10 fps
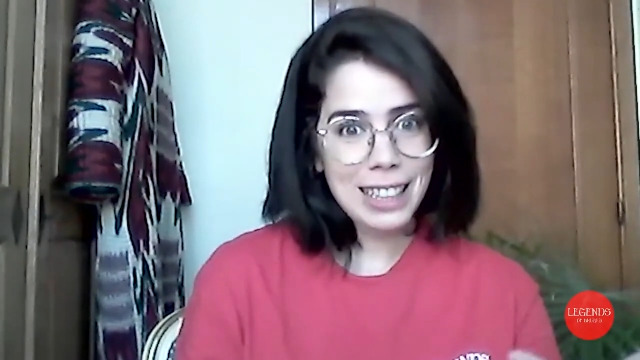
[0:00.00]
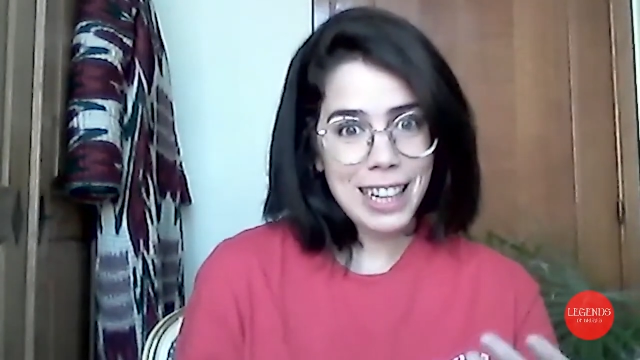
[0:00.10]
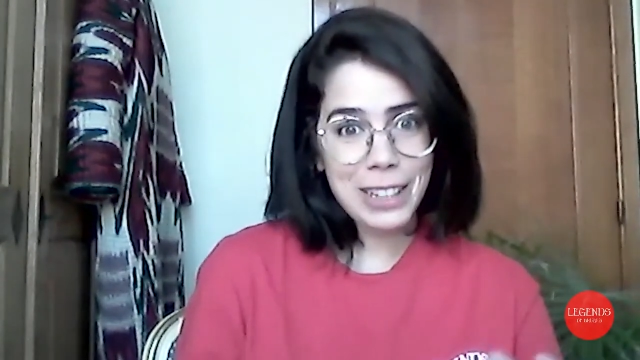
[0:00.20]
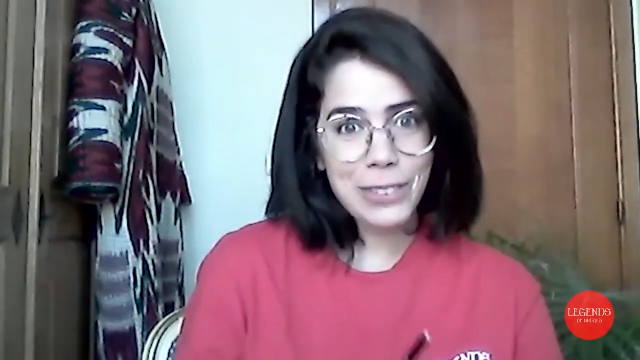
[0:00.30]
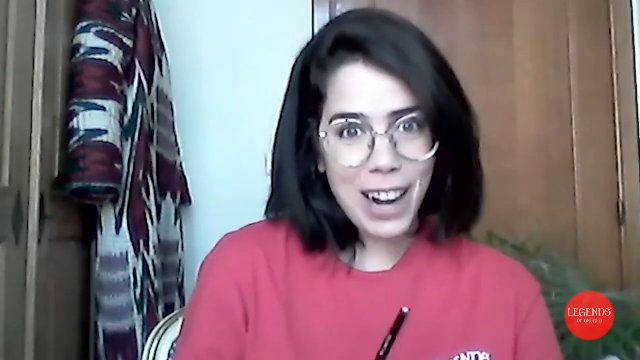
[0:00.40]

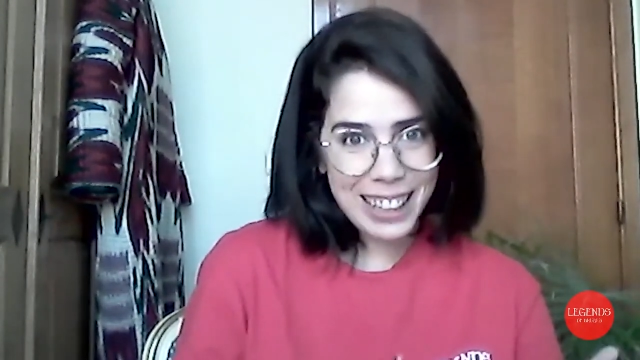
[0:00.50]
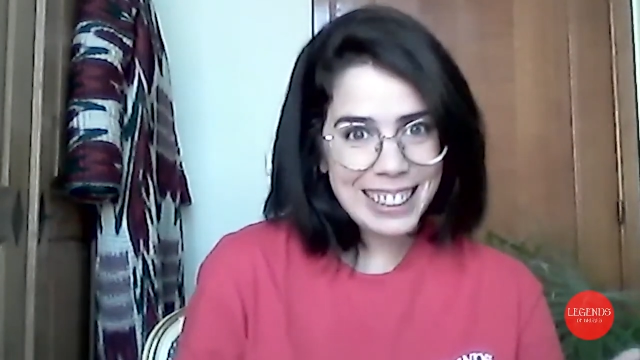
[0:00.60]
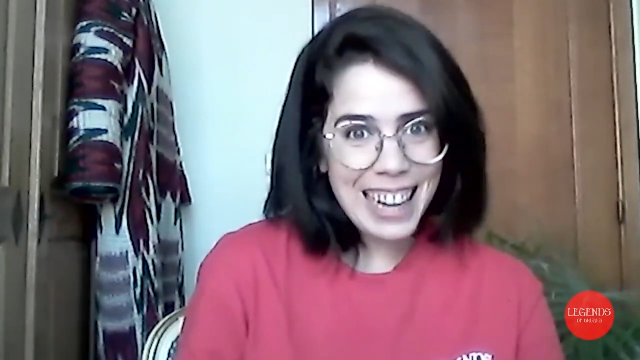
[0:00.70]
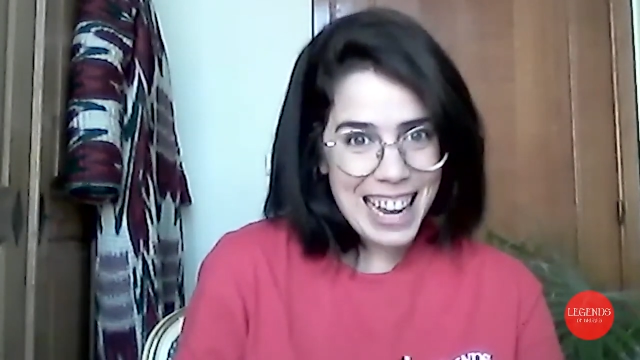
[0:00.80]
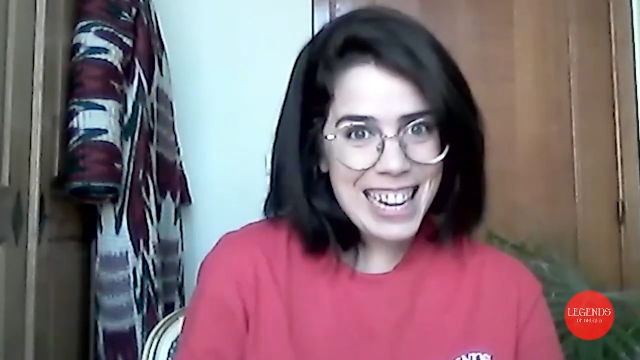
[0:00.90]
it
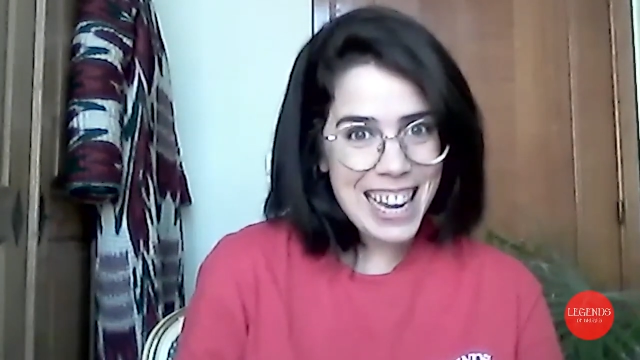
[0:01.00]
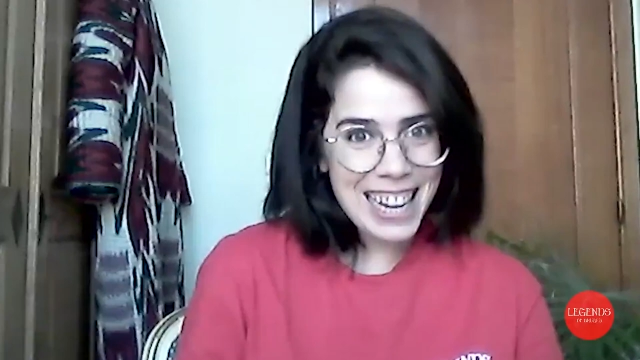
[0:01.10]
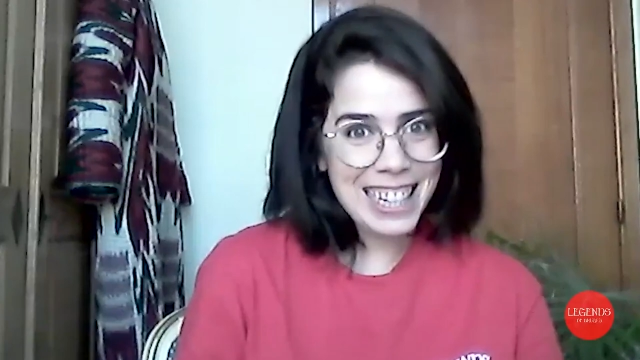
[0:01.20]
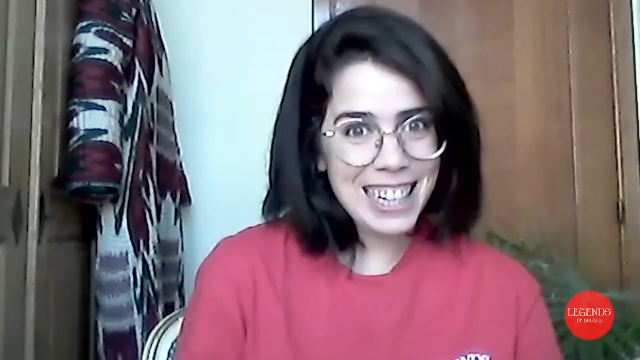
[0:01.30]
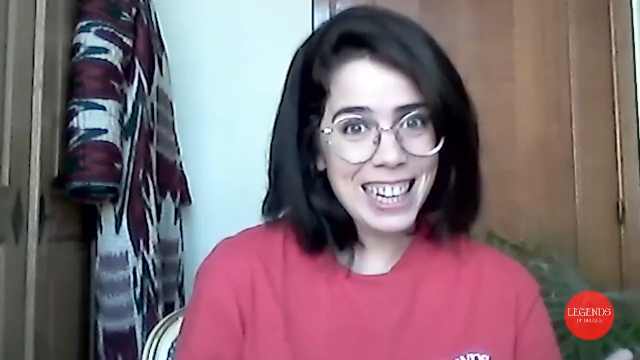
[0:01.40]
cracked
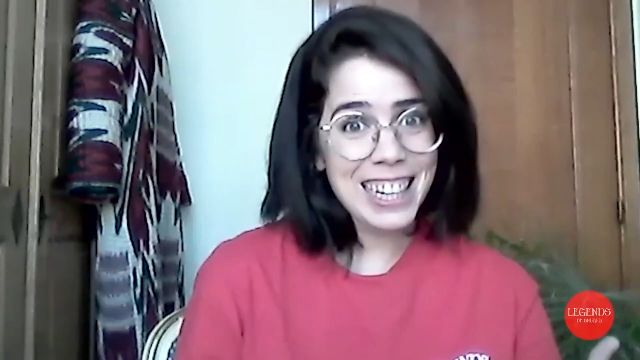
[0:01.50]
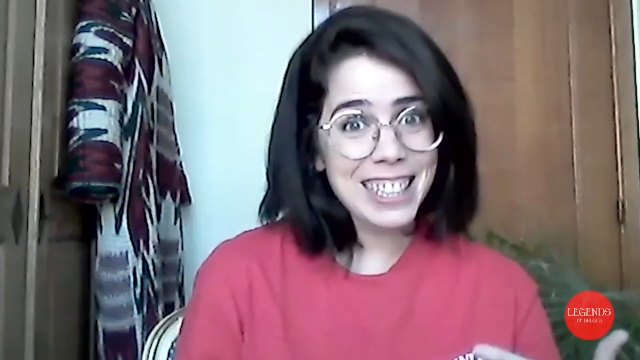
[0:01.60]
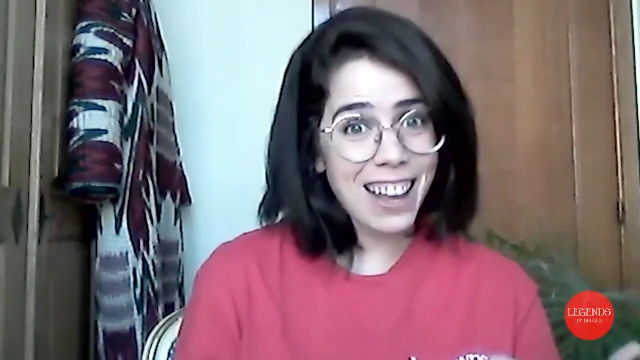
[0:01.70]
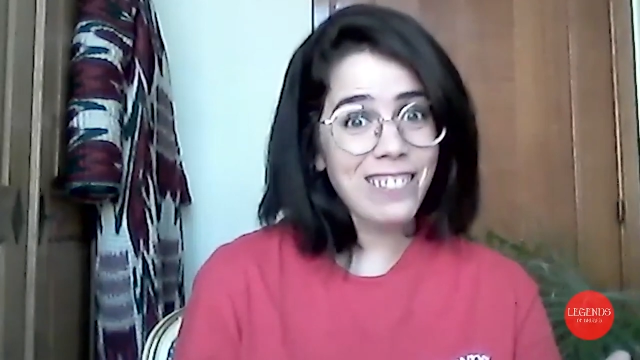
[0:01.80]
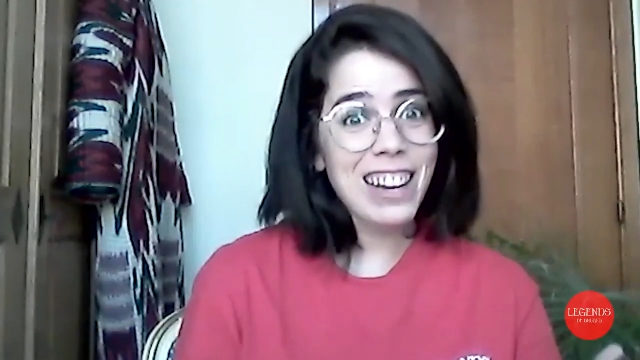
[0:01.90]
again in
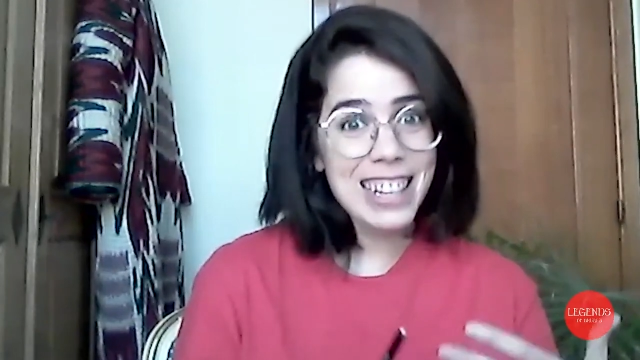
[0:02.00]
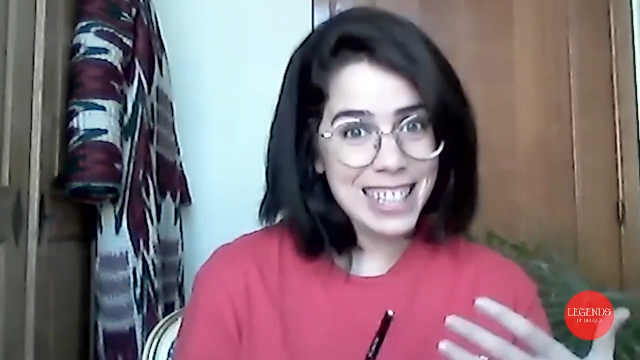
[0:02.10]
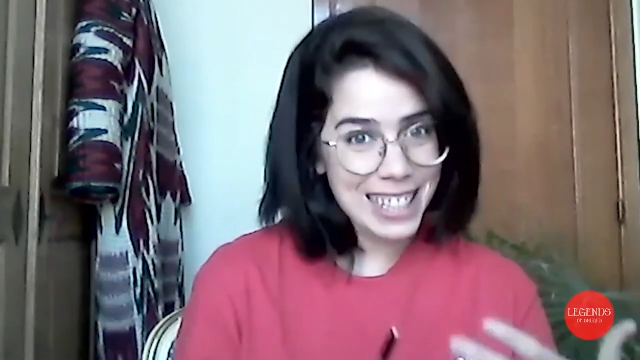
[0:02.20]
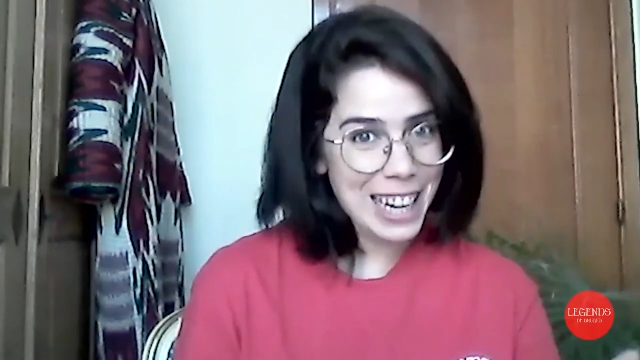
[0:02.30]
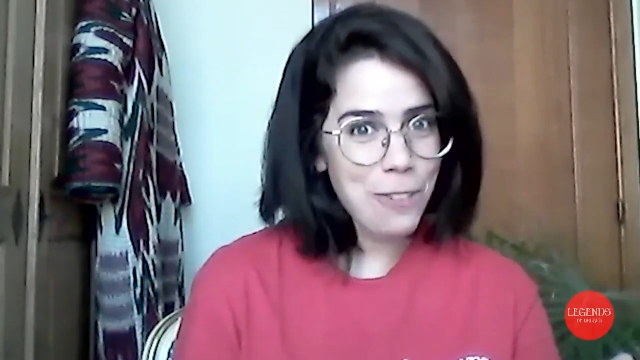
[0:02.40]
exactly the
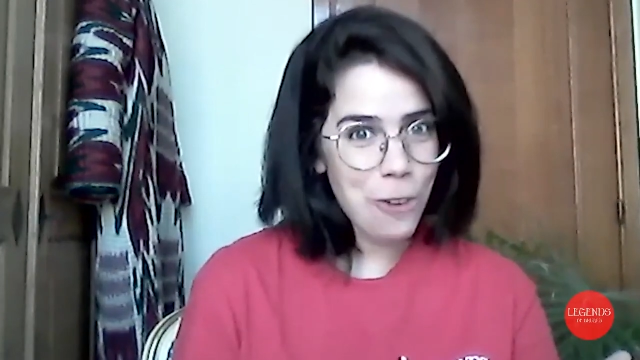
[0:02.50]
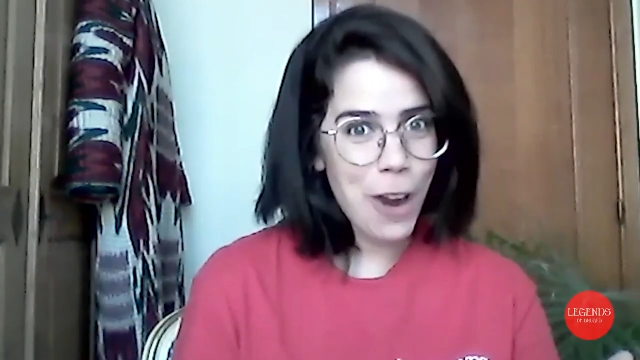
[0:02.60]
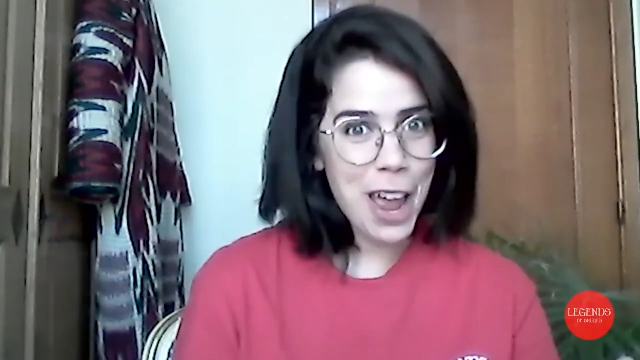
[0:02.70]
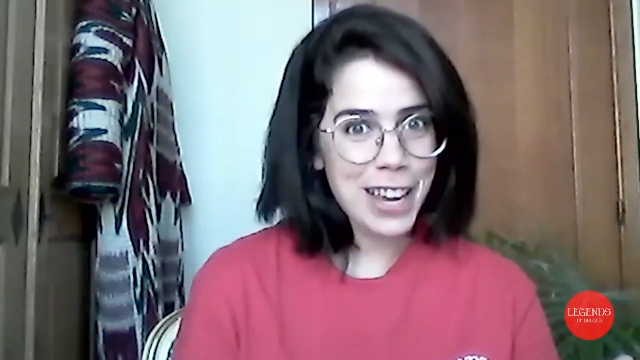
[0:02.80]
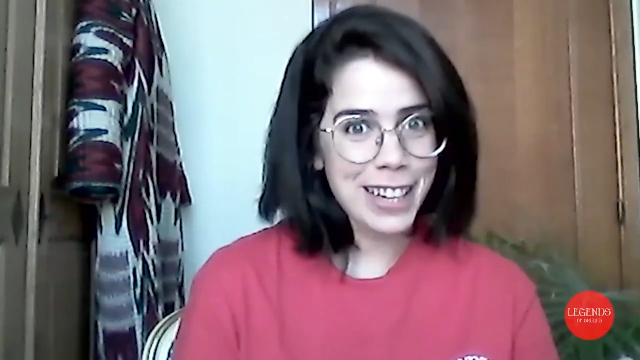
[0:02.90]
same
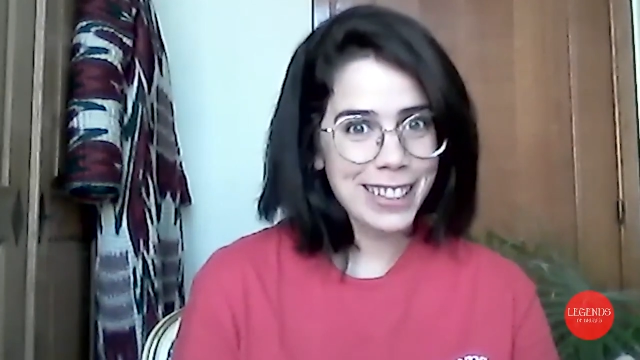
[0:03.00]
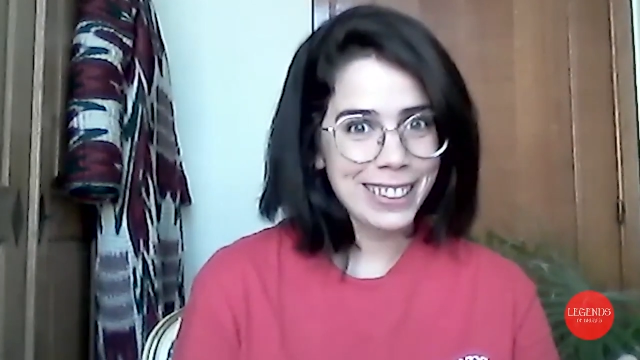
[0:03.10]
way.